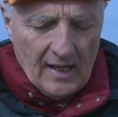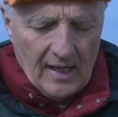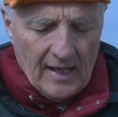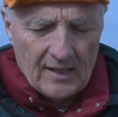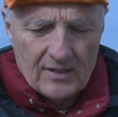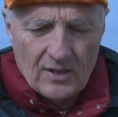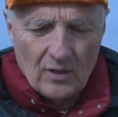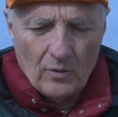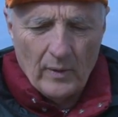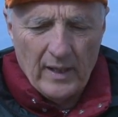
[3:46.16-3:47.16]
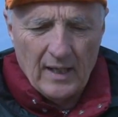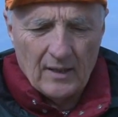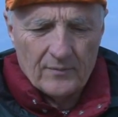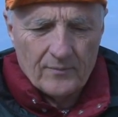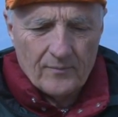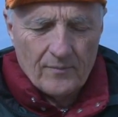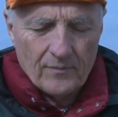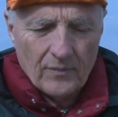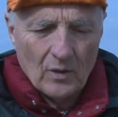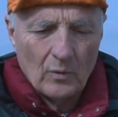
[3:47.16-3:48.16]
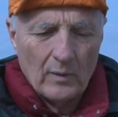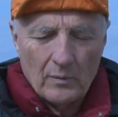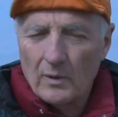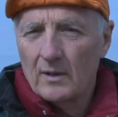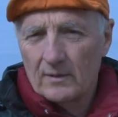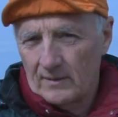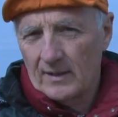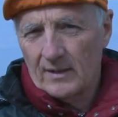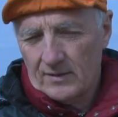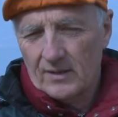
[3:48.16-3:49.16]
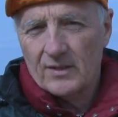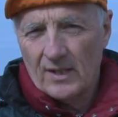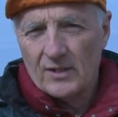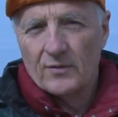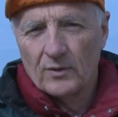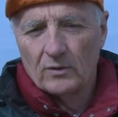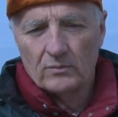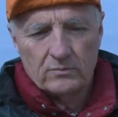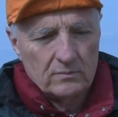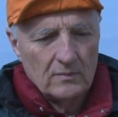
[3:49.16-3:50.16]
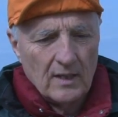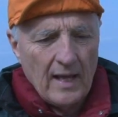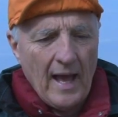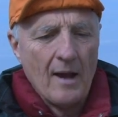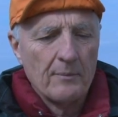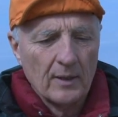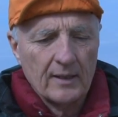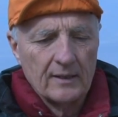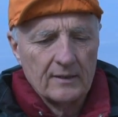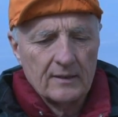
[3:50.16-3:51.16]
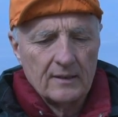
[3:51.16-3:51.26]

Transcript: And so we were a successful applicant.